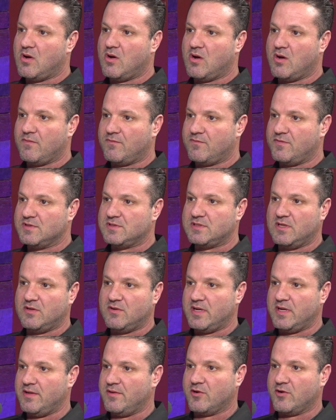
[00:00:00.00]

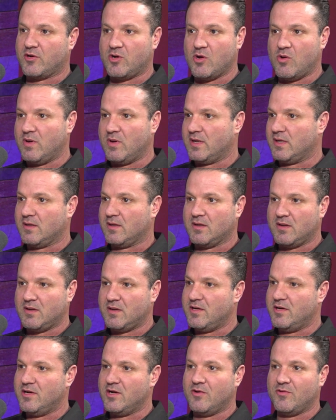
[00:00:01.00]
facility, they're going,
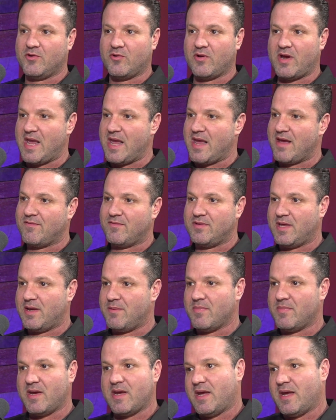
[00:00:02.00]
they
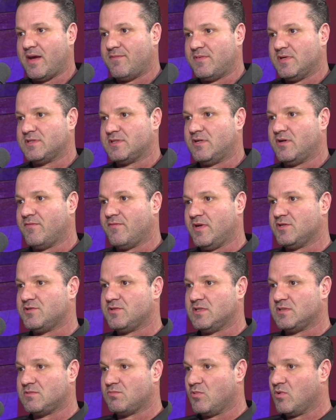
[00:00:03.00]
may have this
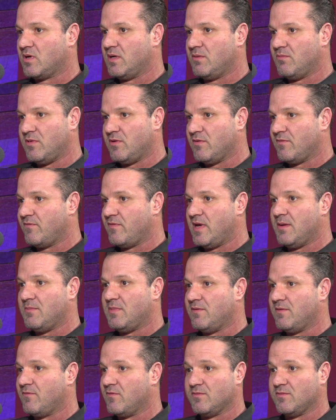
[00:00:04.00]
interventionist working with their family
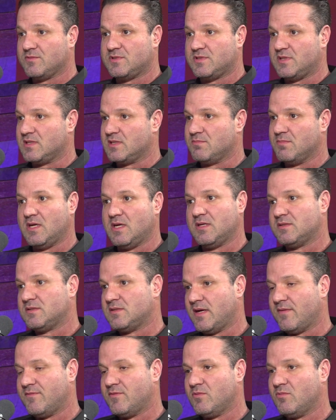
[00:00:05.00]
for 6 months
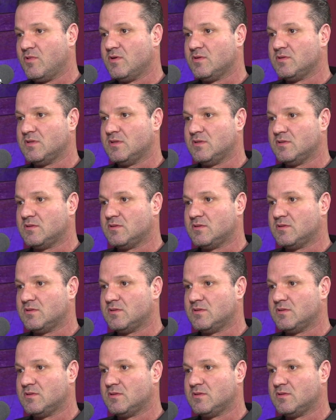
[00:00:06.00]
afterwards. And so,